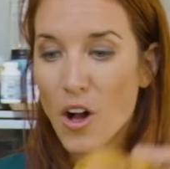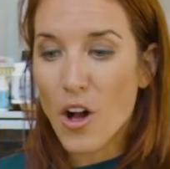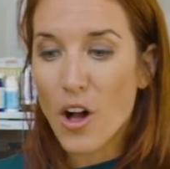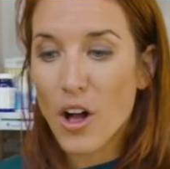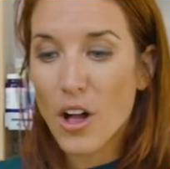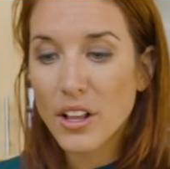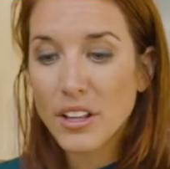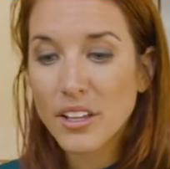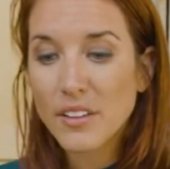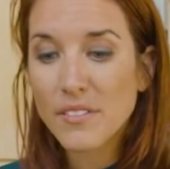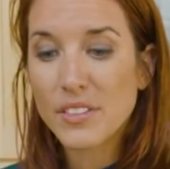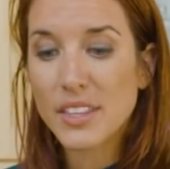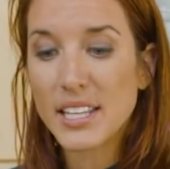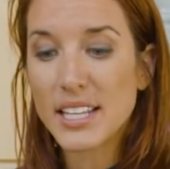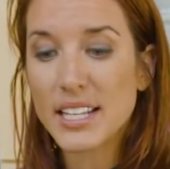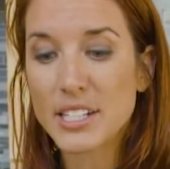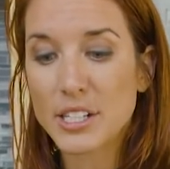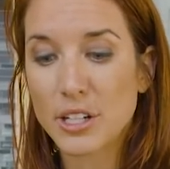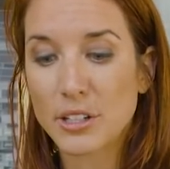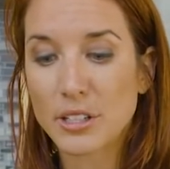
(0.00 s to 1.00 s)
All of
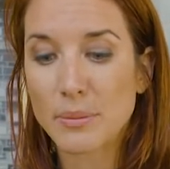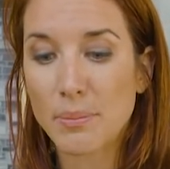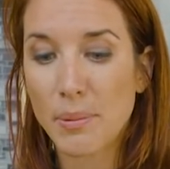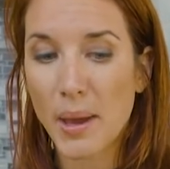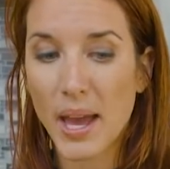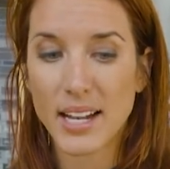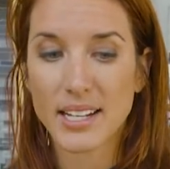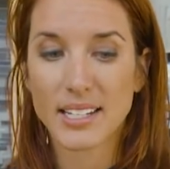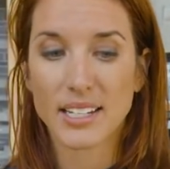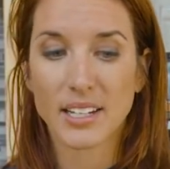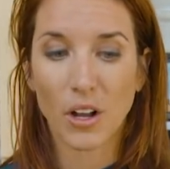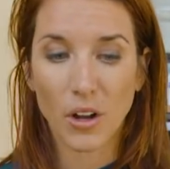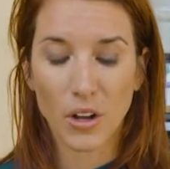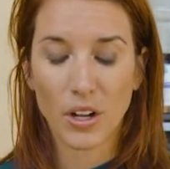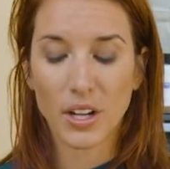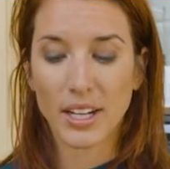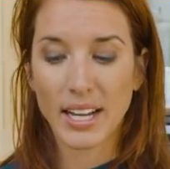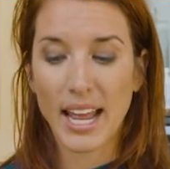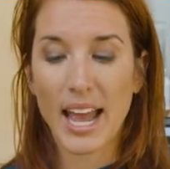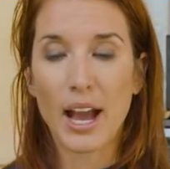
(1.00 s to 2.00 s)
these are dependent
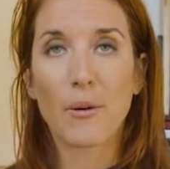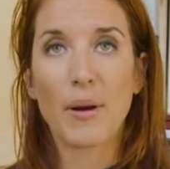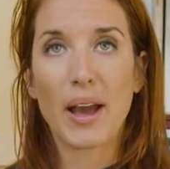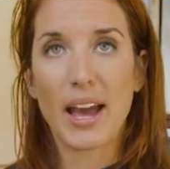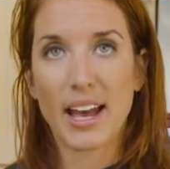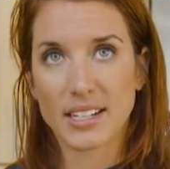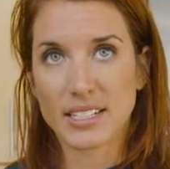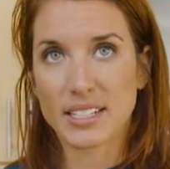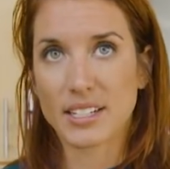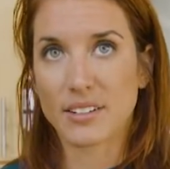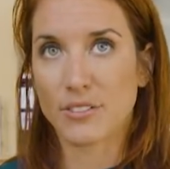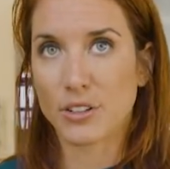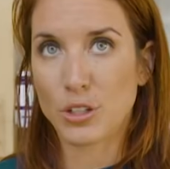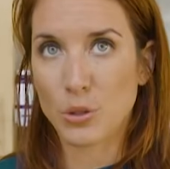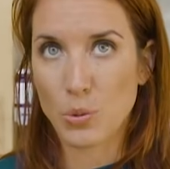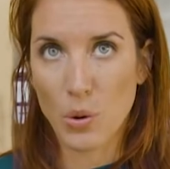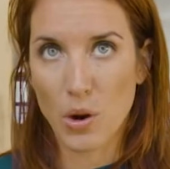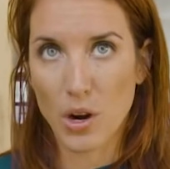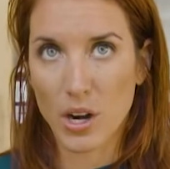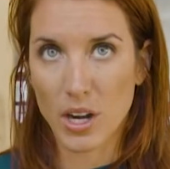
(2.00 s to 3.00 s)
on how active
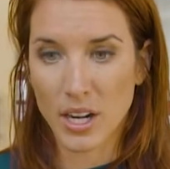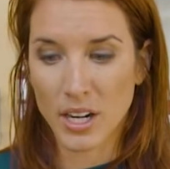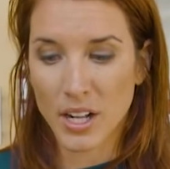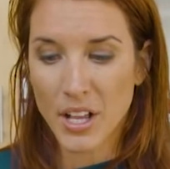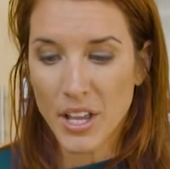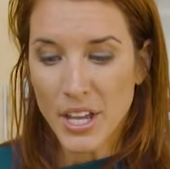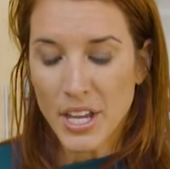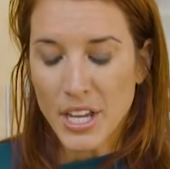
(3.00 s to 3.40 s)
you are.